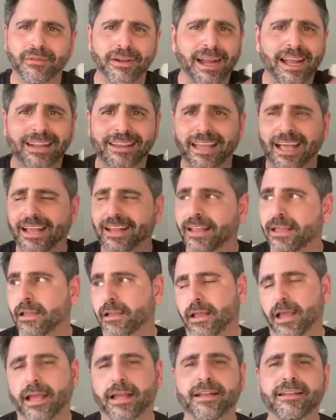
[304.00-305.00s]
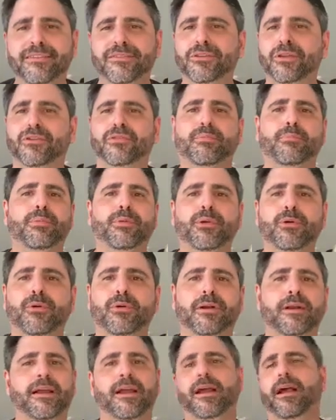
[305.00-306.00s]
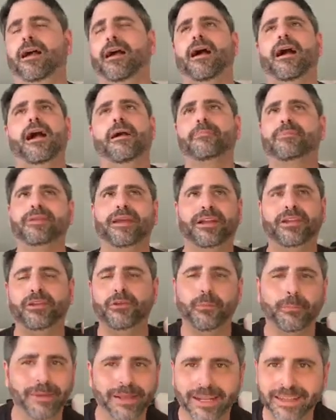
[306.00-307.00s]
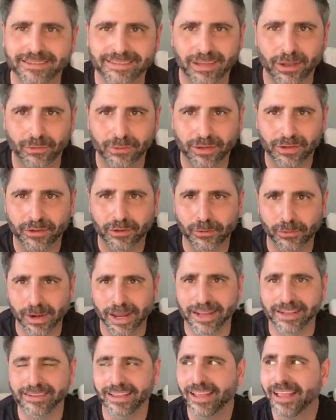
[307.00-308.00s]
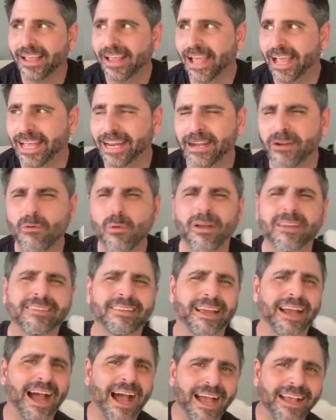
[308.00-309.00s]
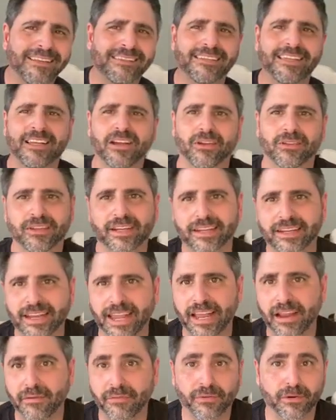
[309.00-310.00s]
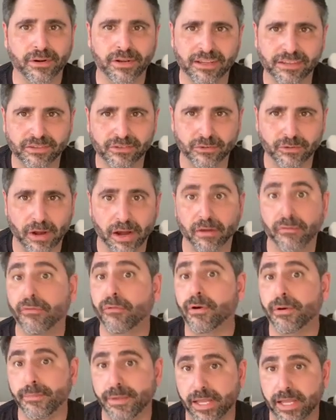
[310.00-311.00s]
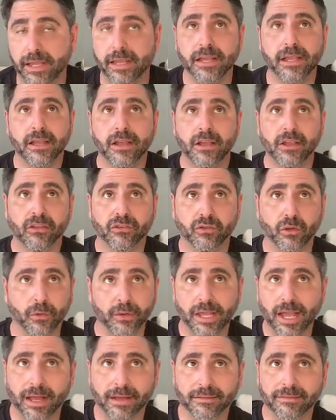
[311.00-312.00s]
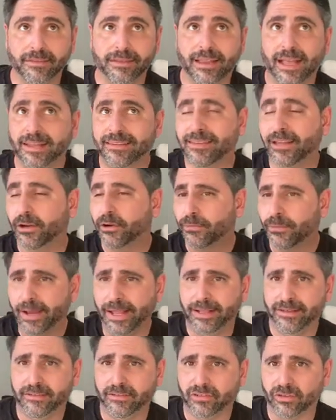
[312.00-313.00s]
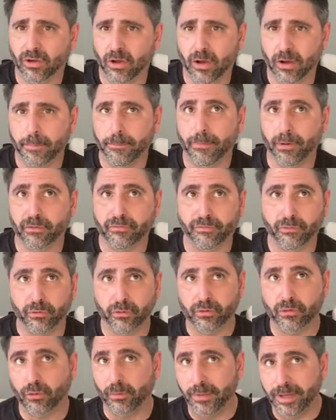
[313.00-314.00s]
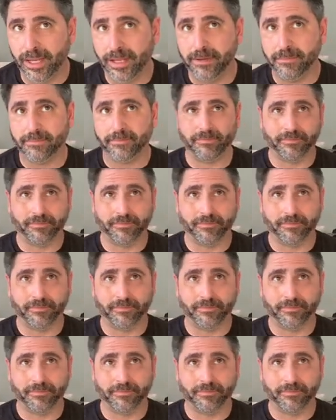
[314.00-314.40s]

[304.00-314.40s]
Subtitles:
like that. And it's just pure. I'm telling you, Billy sounded great. And it was the icing on the cake for this track for me. So yeah, that's a great song. But to me,